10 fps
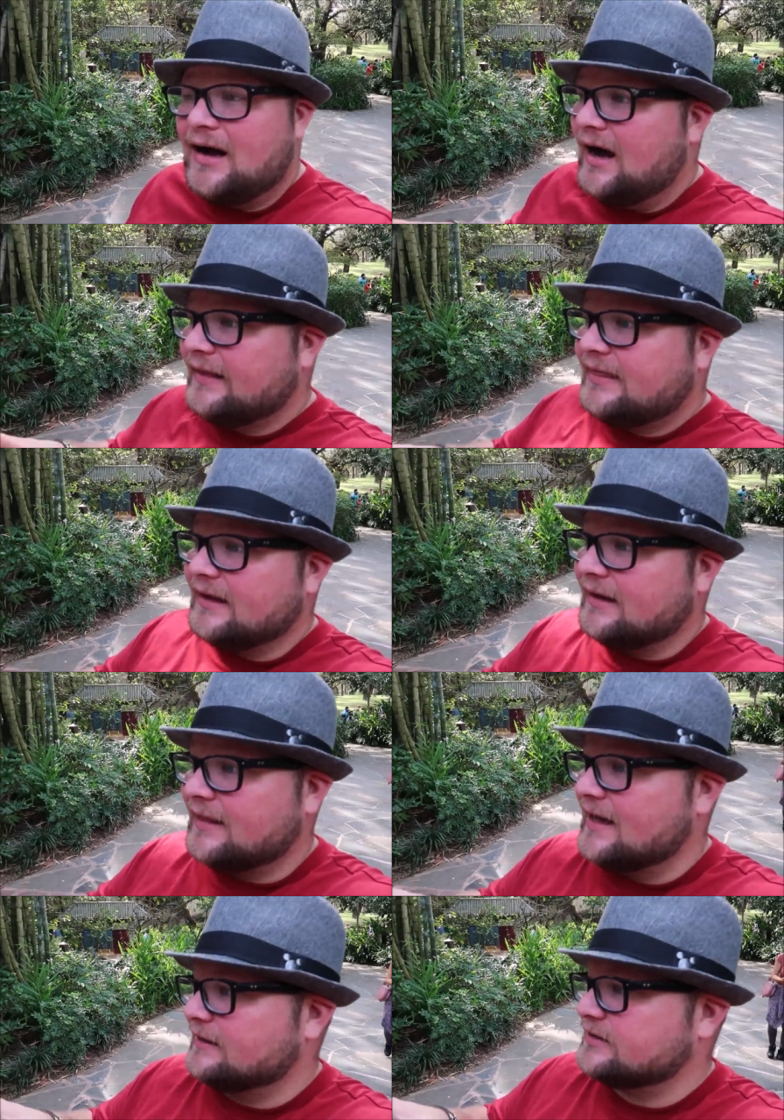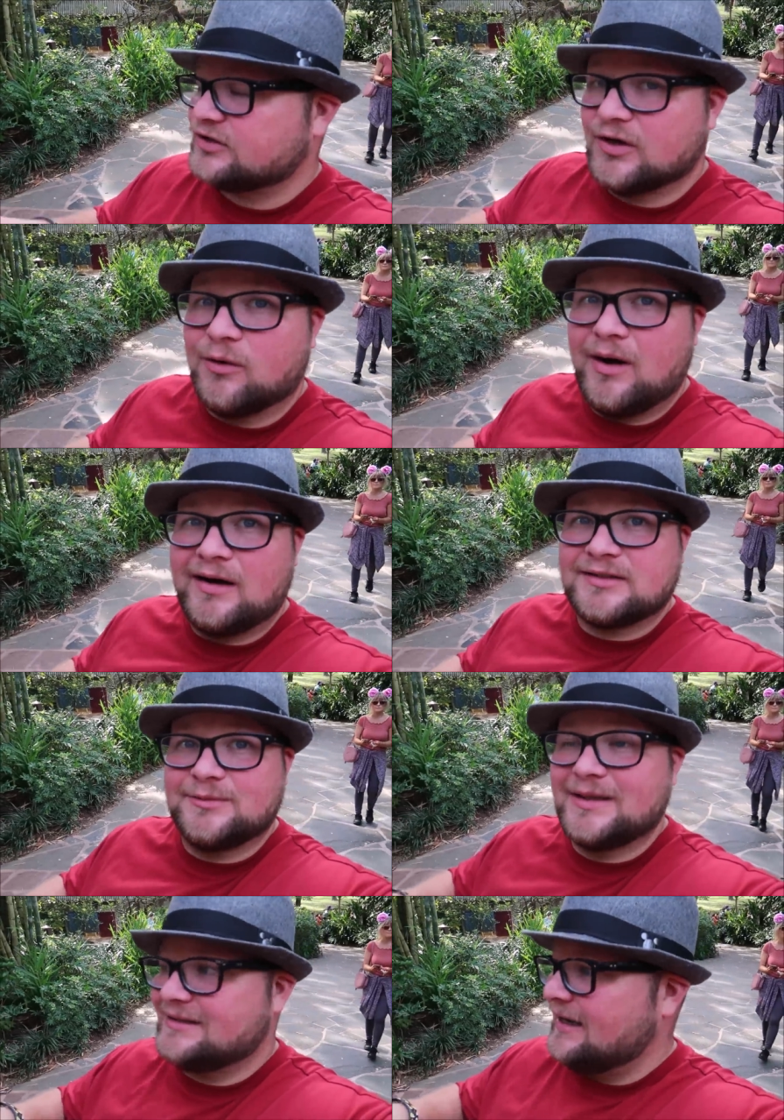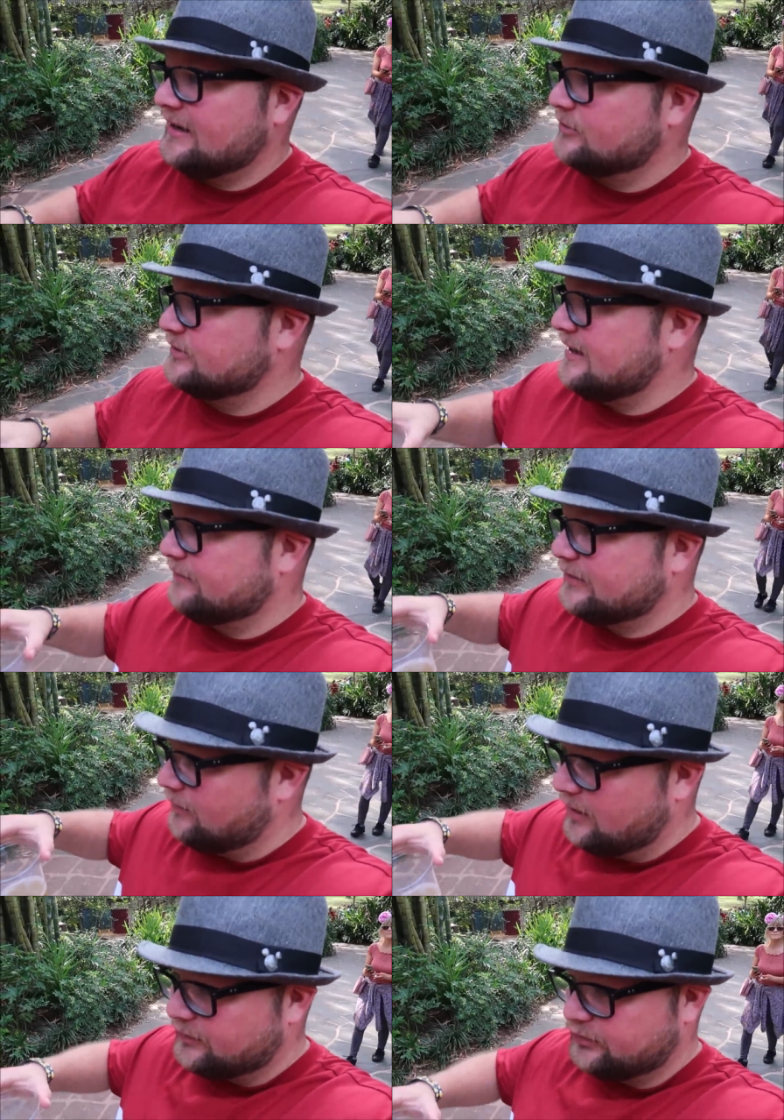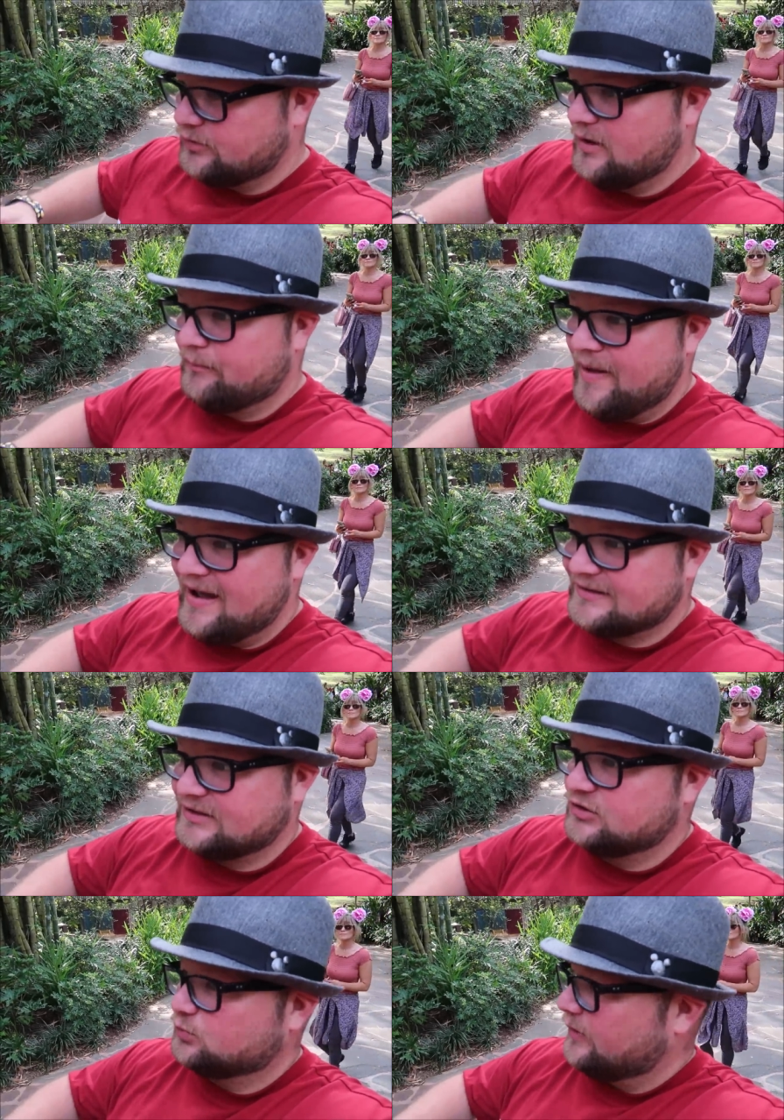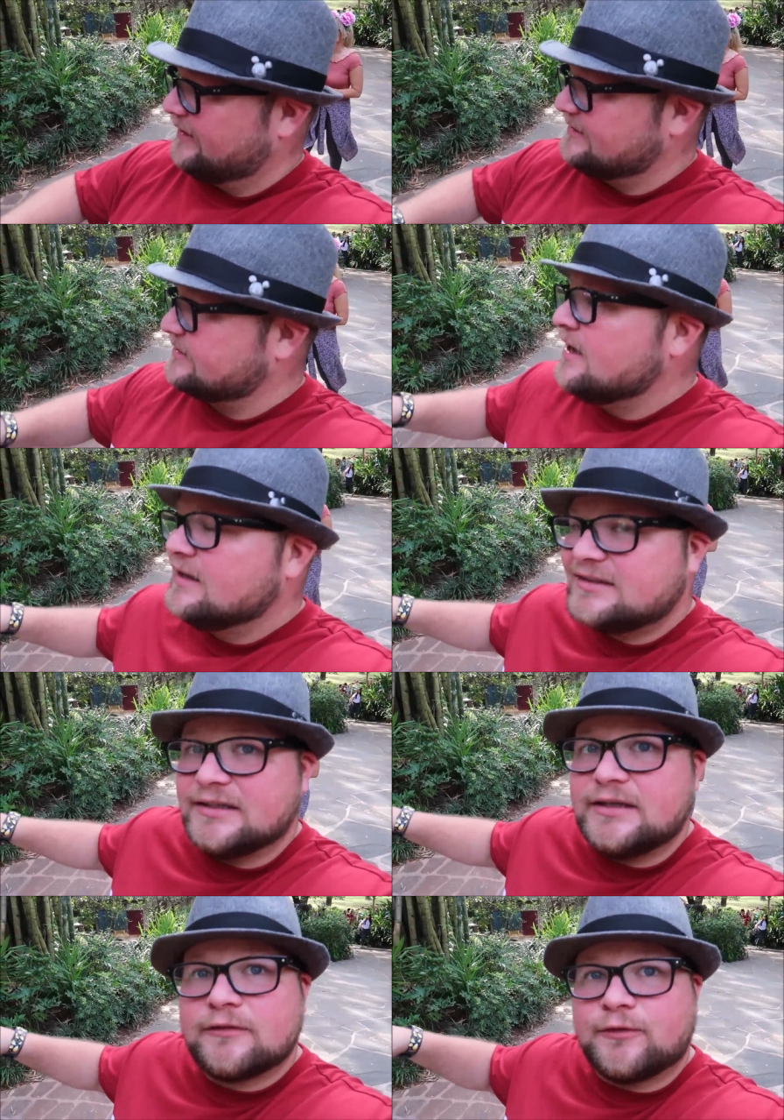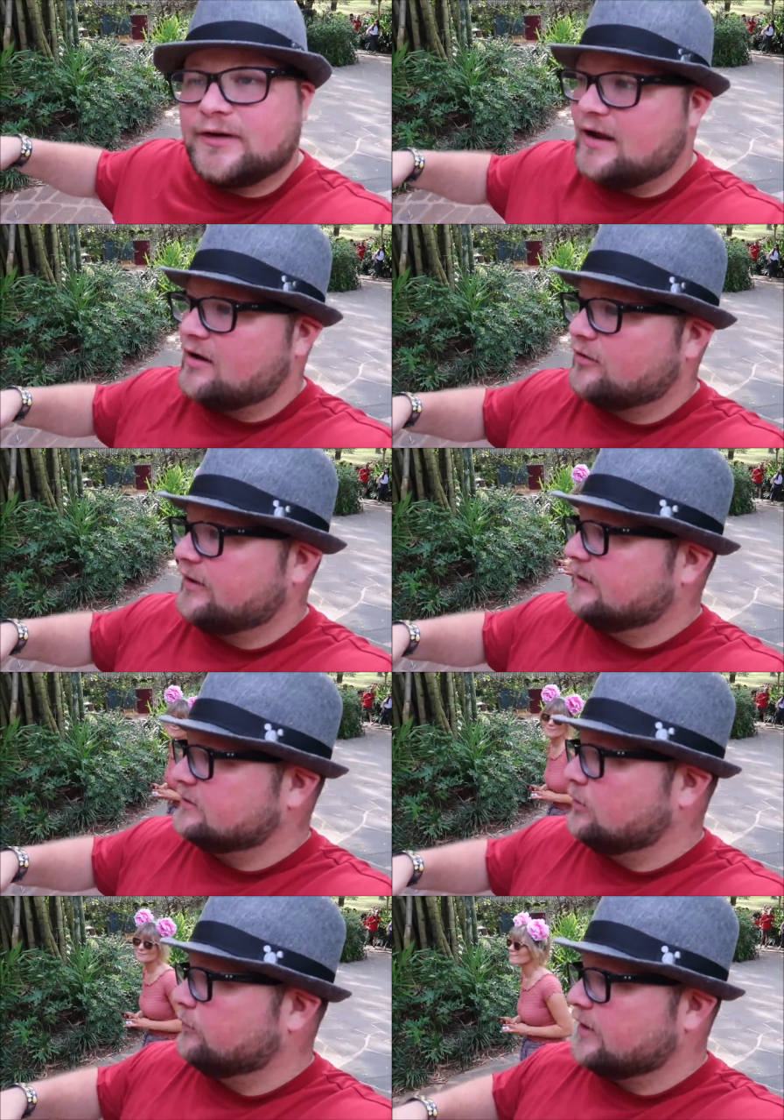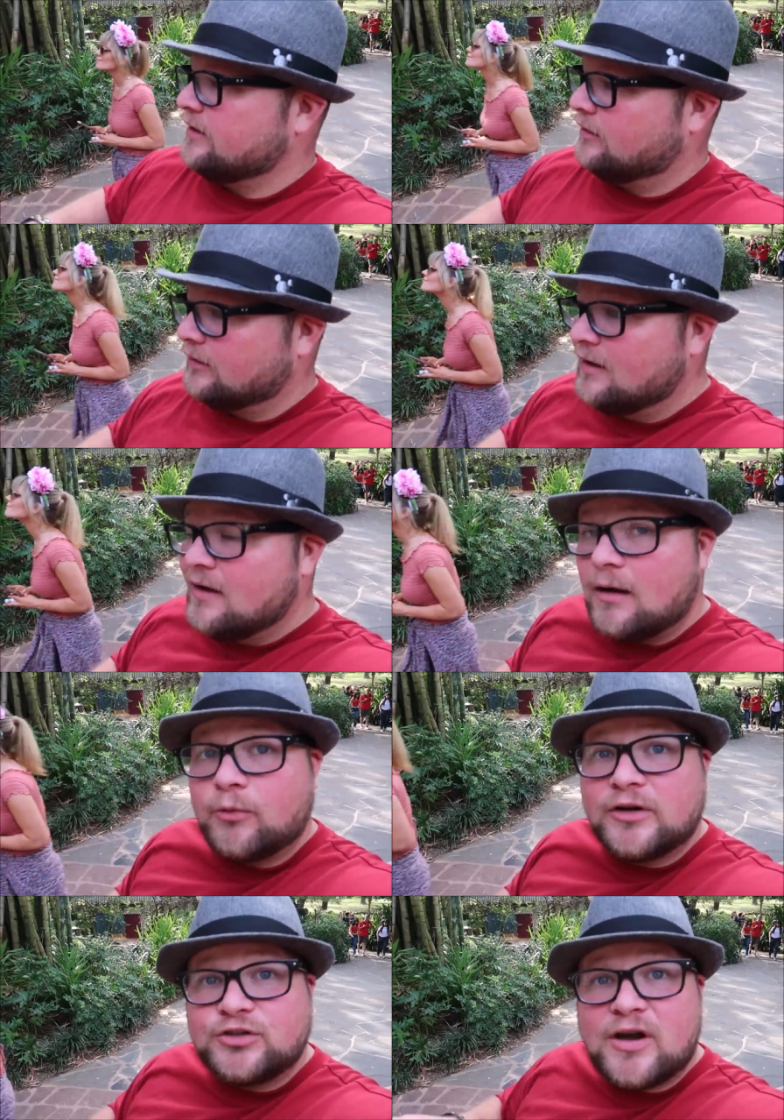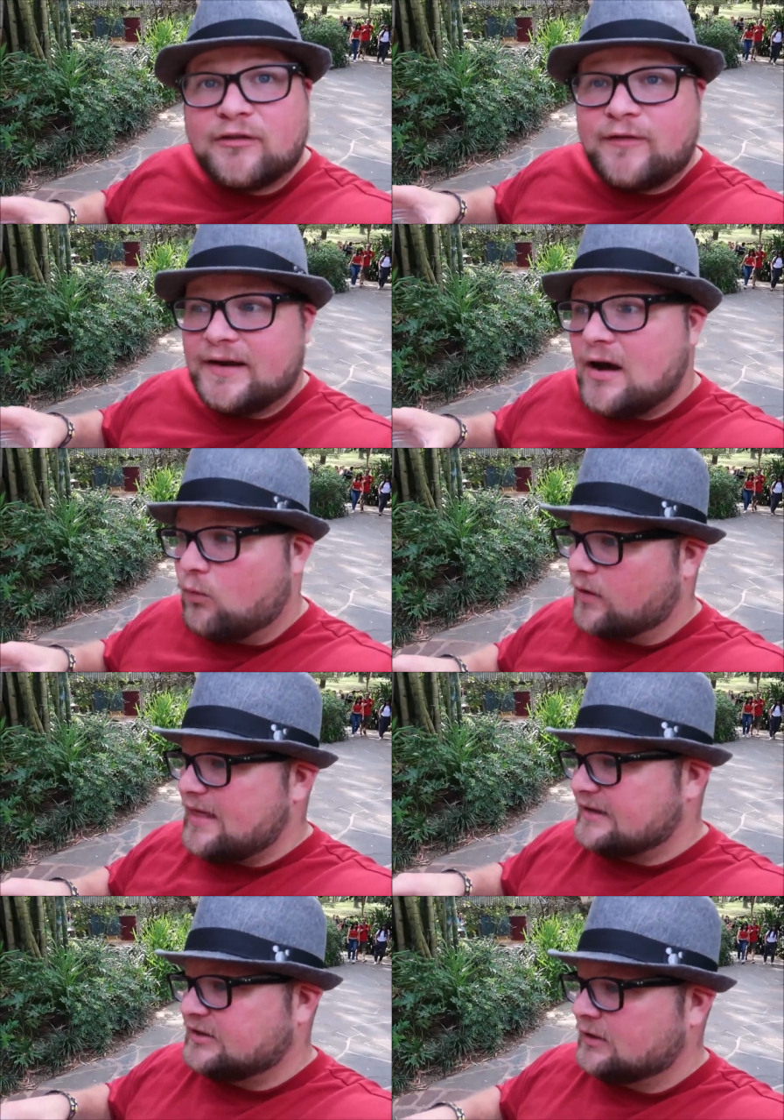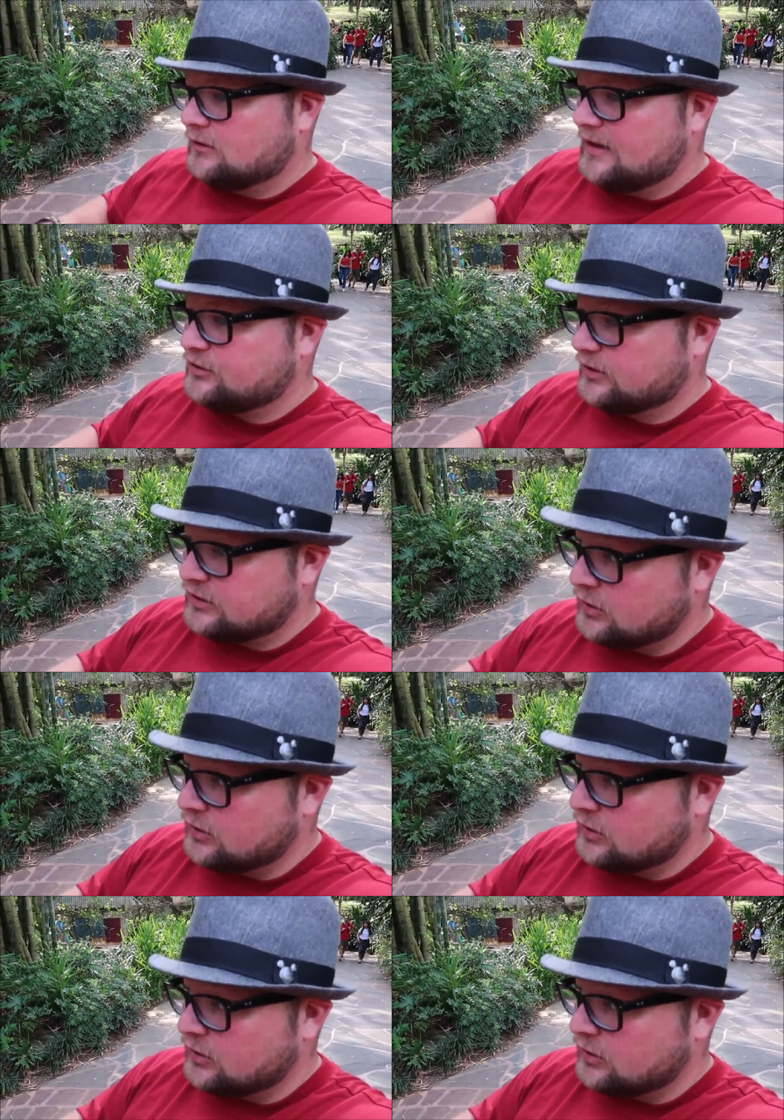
I think that is so awesome that tigers have little underground passageways to different areas over here. I'm going to try to find out where that tunnel actually